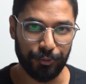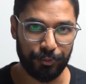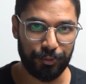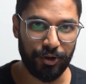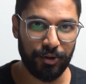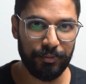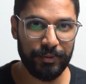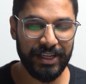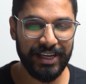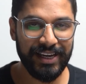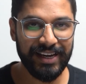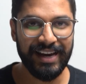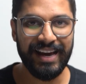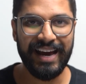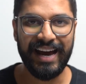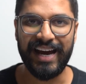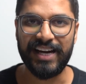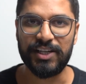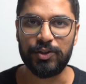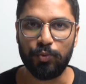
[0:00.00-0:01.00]
property
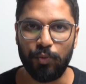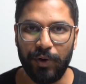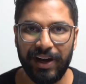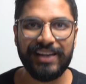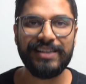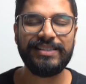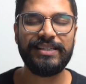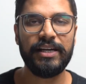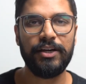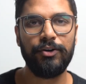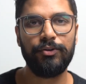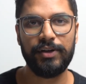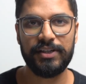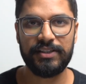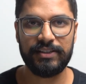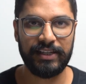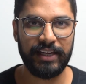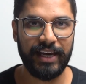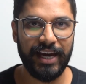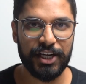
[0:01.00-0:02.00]
as well as increase
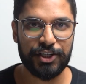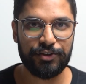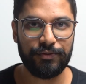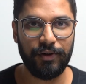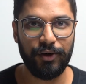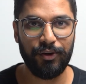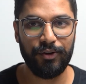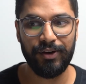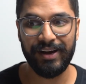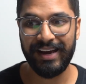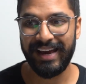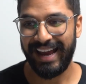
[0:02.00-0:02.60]
the cash flow.